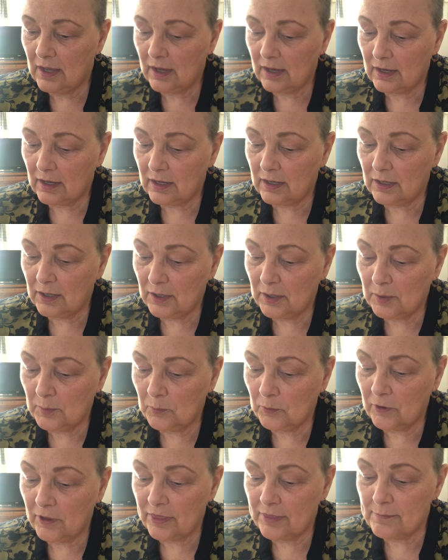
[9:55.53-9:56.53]
I come
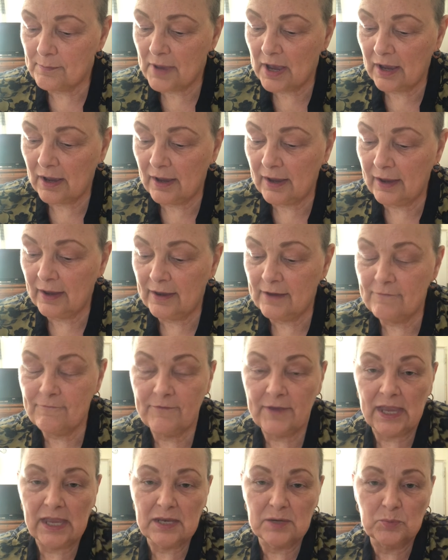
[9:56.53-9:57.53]
with my
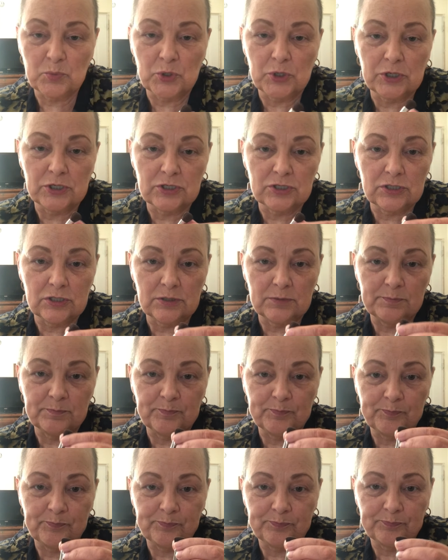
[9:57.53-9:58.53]
fan brush.
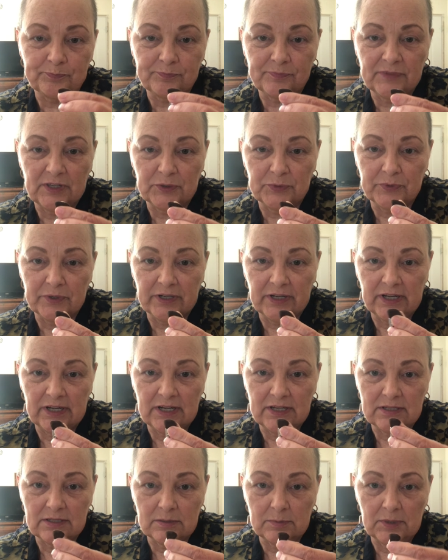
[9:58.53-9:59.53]
And it really
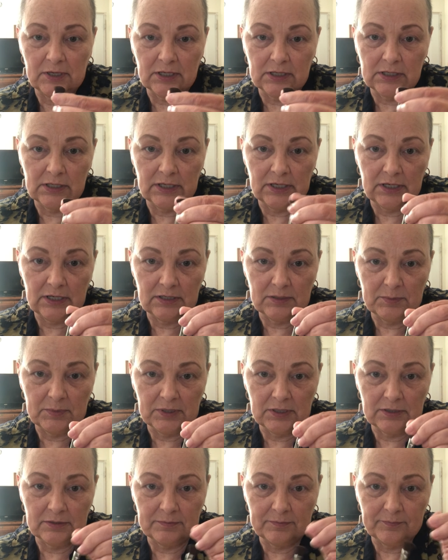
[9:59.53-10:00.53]
needs to be cleaned,
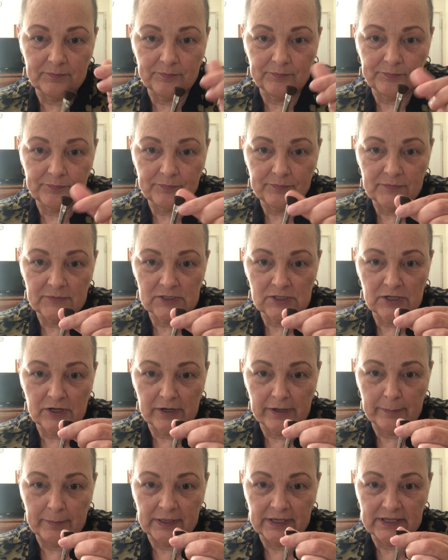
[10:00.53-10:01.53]
but
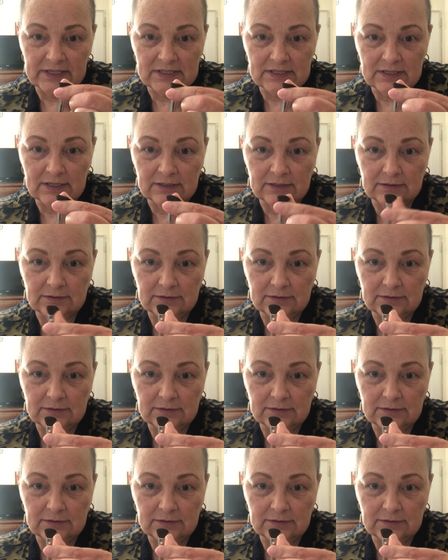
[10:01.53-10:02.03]
sorry, Melissa.